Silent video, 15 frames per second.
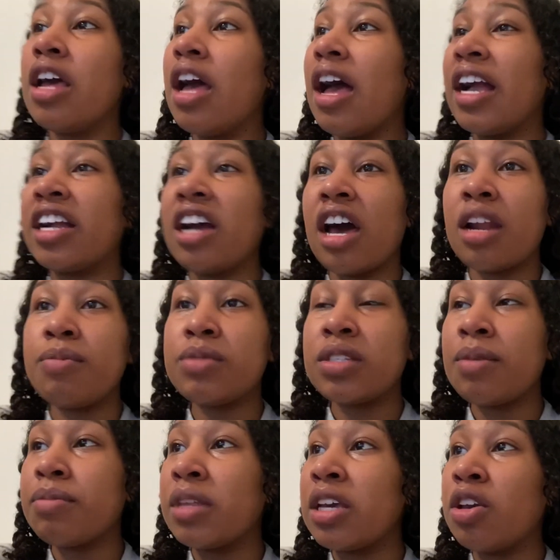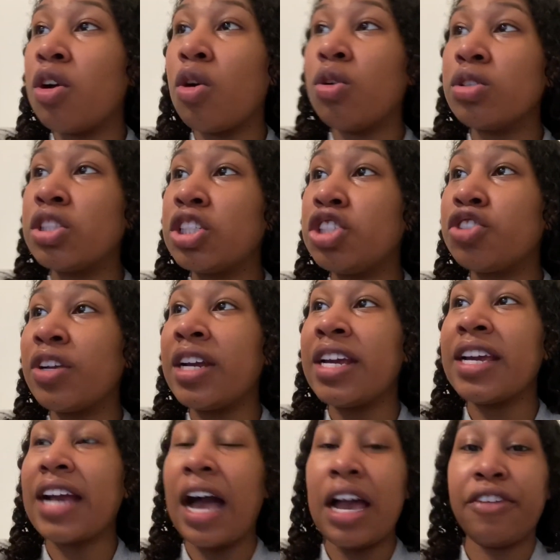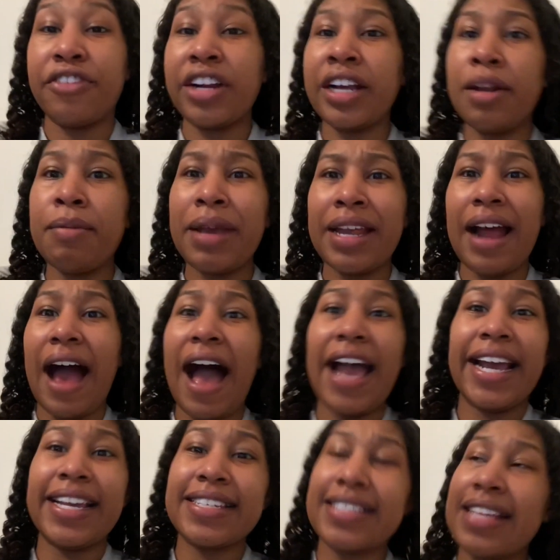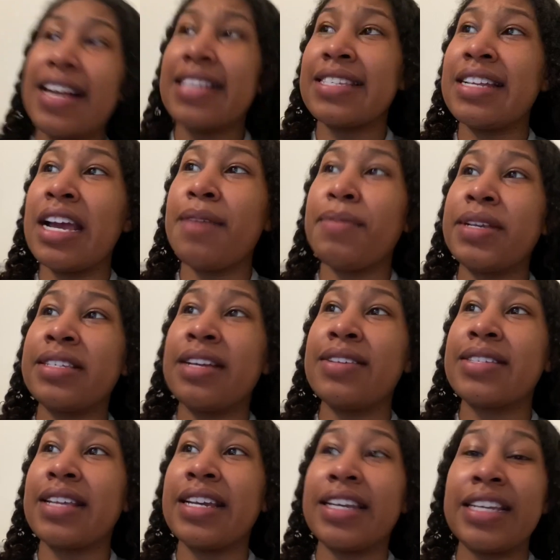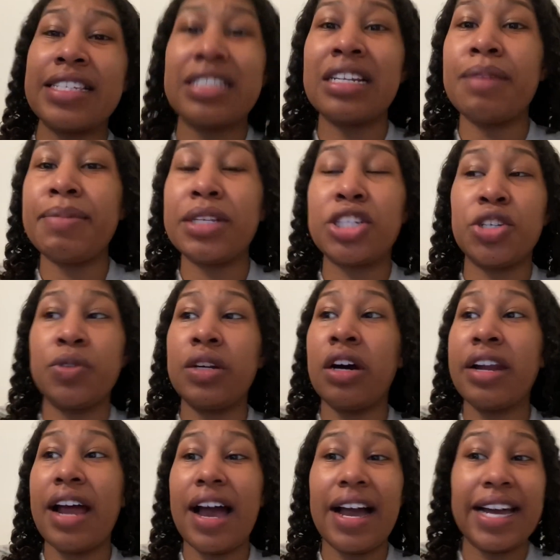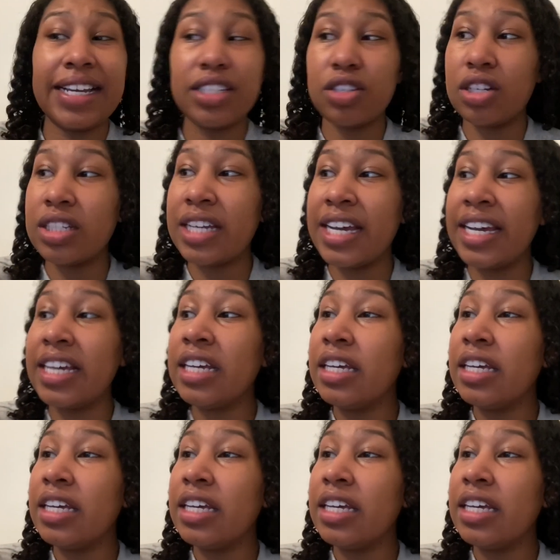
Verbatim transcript: I got him something cold to drink. I freaking made ice last night because I was like, he's going to be chewing on ice all day